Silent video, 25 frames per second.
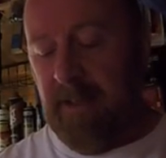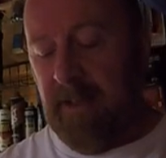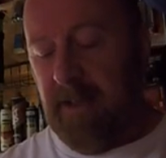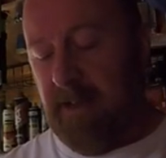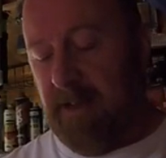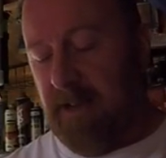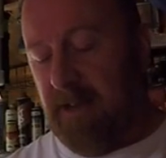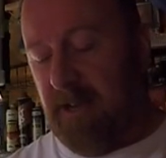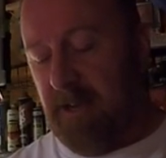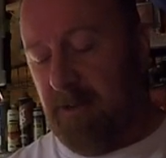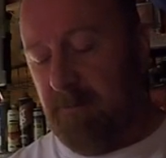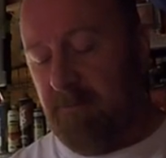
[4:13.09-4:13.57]

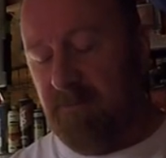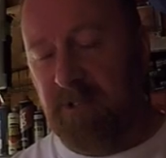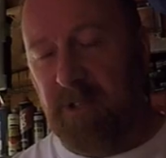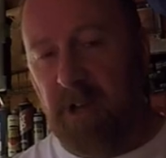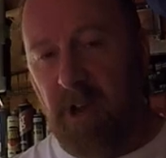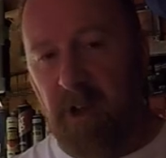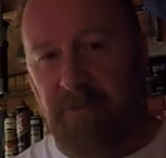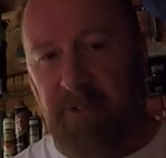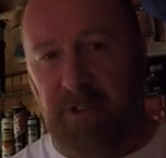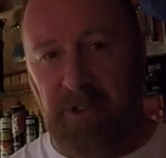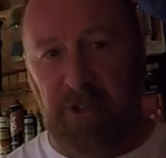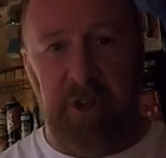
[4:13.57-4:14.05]

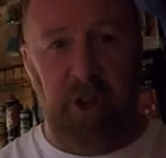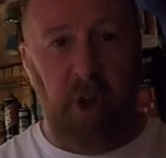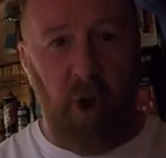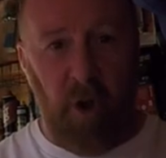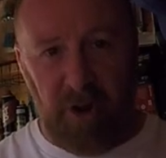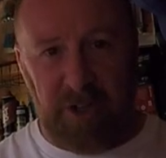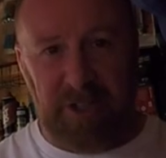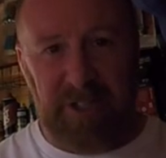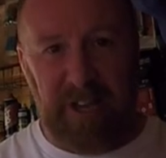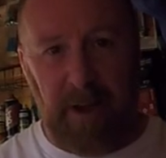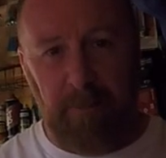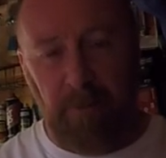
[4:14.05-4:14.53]
So if it
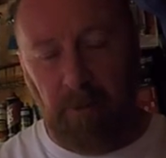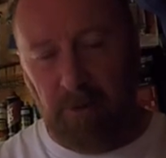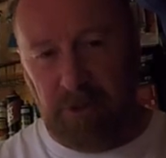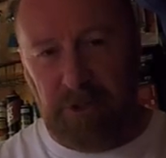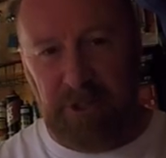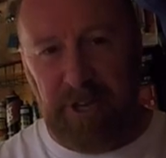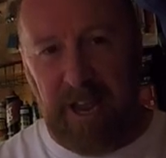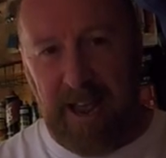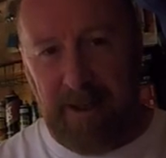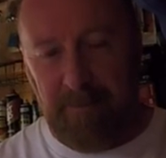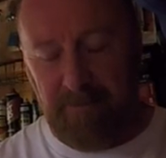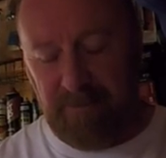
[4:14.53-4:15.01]
locks up or
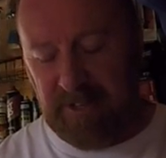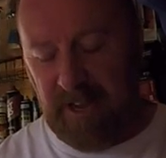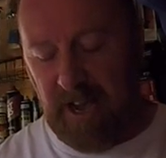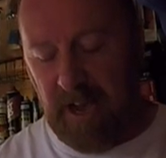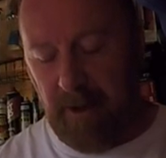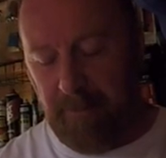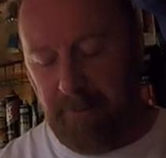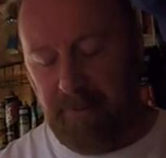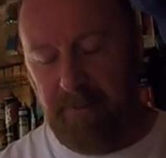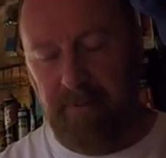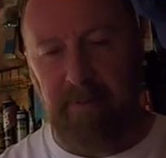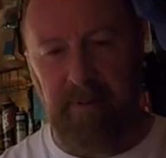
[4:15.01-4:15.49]
jams
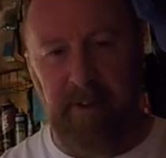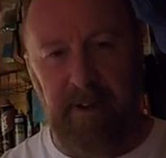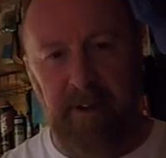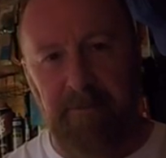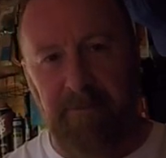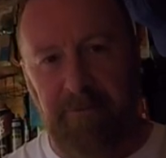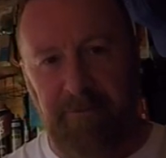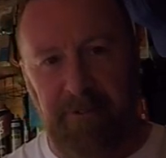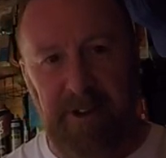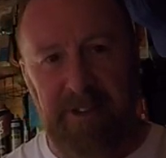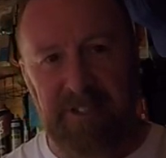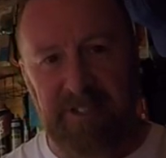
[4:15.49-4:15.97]
up and then
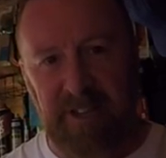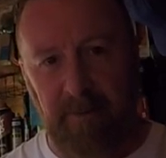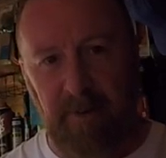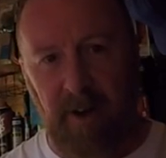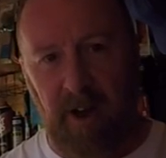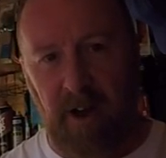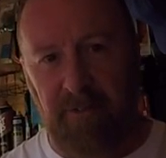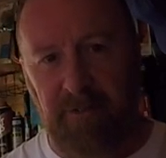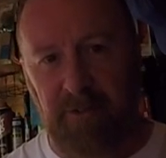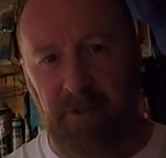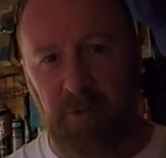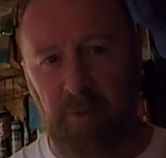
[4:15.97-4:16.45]
frees up
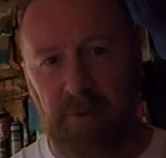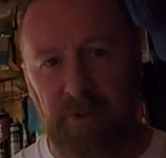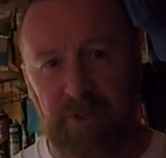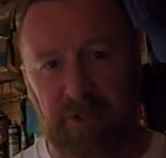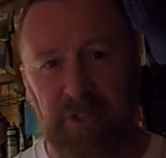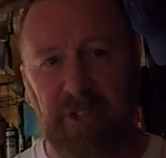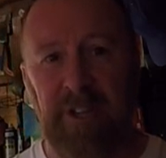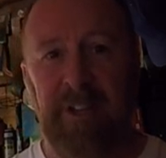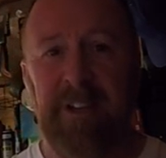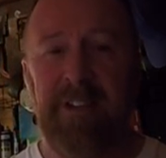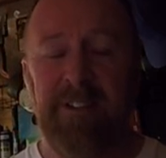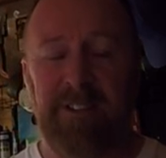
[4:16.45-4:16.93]

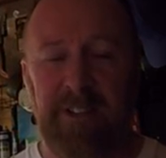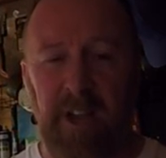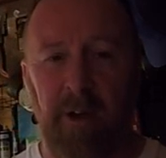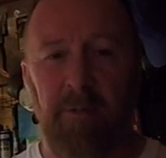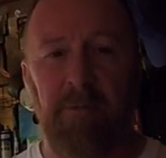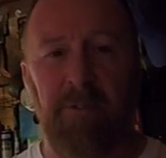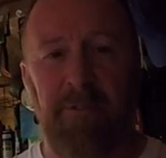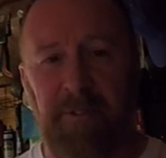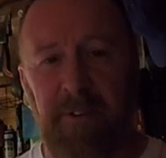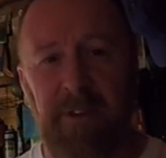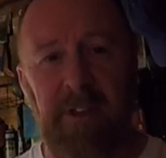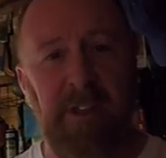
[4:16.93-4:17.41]
afterwards,
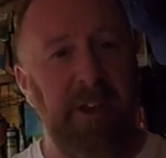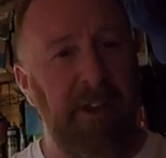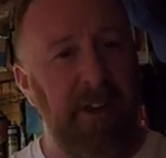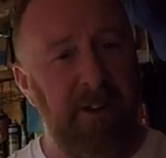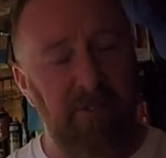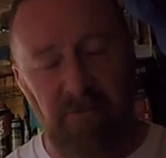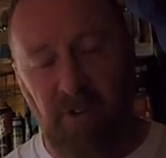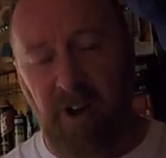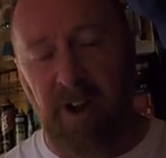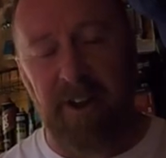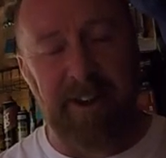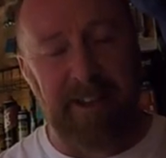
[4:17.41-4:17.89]
don't think you're
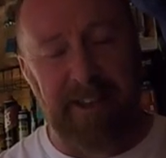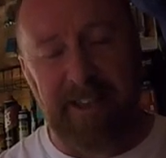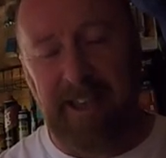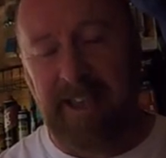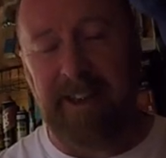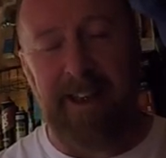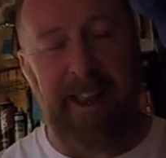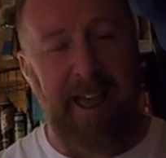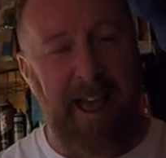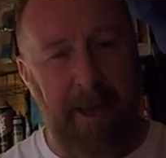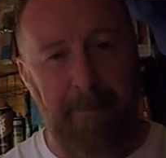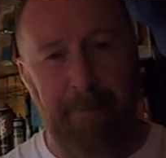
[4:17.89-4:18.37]
going to ride
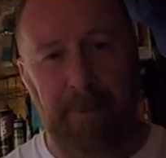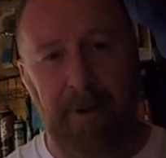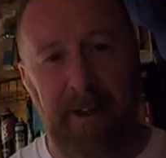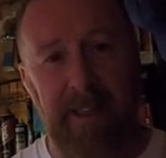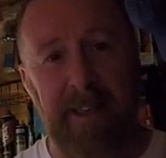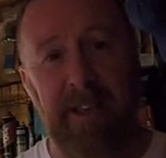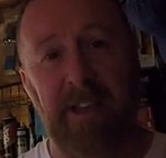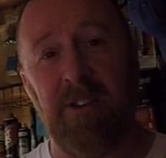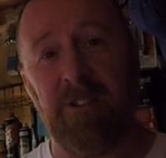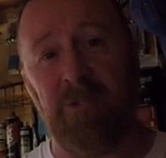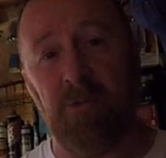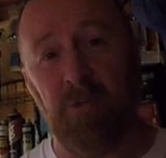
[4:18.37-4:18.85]
again
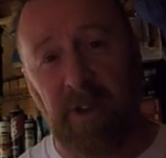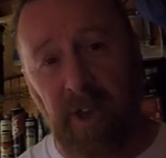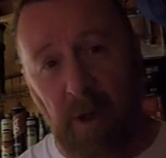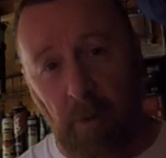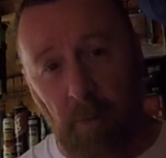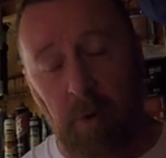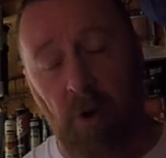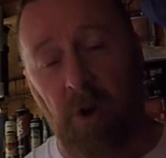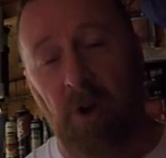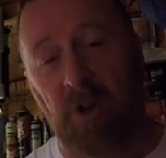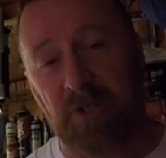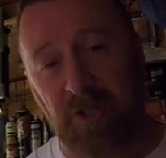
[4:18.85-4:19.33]
happily, because it will
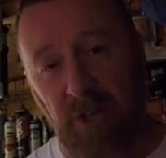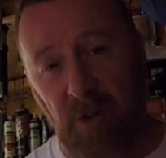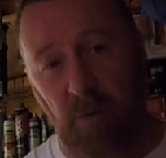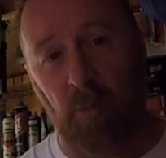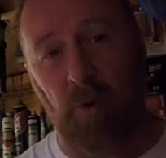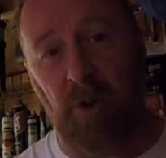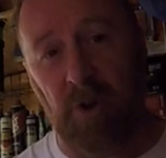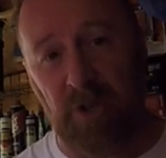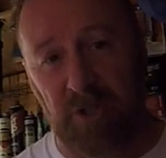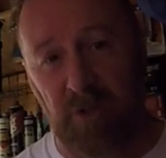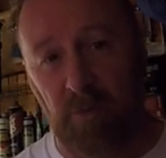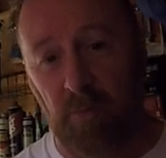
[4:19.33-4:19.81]
get worse and
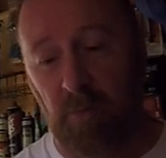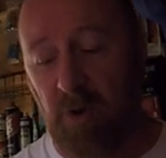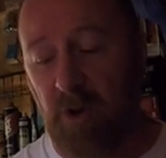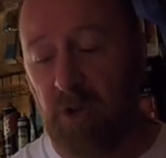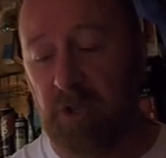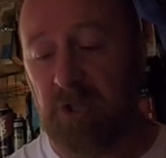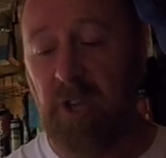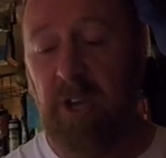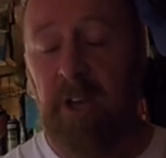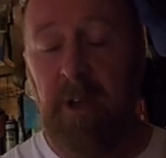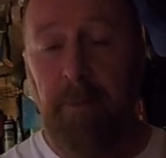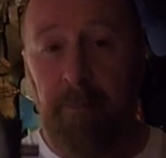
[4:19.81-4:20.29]
worse and
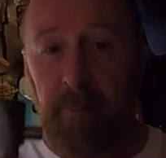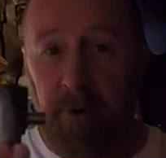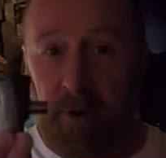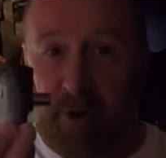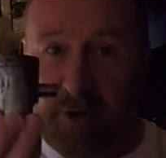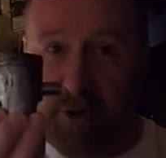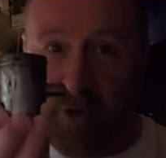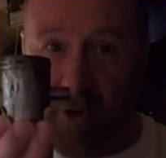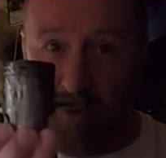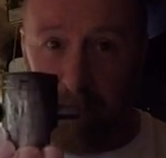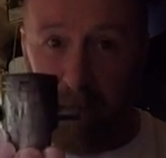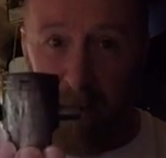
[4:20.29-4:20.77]
worse
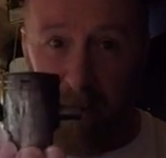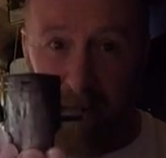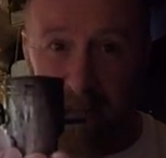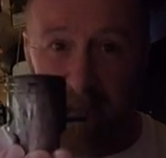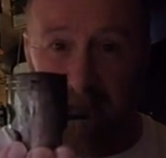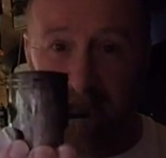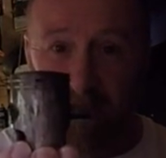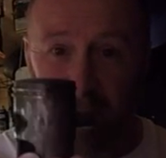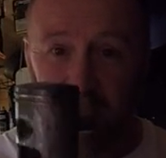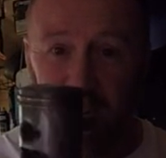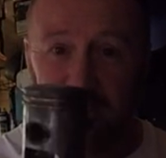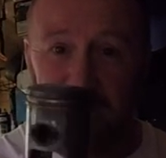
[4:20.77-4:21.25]
because your
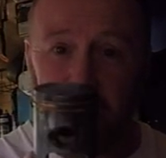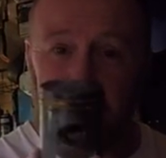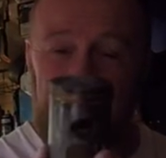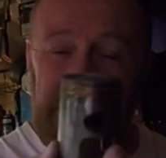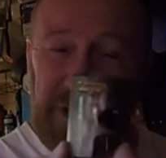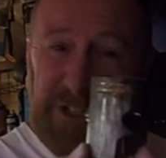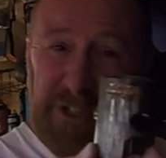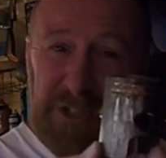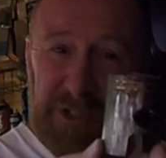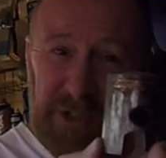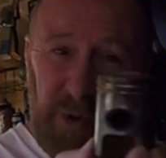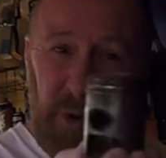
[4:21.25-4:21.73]
bike is running with
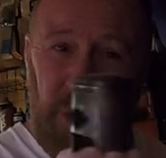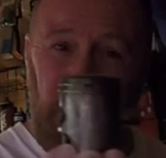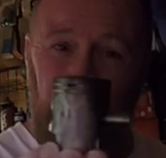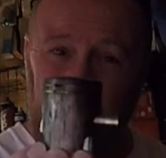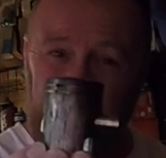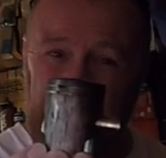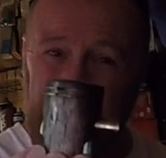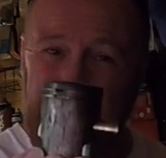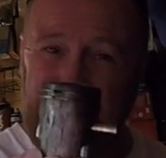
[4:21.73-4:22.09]
this scored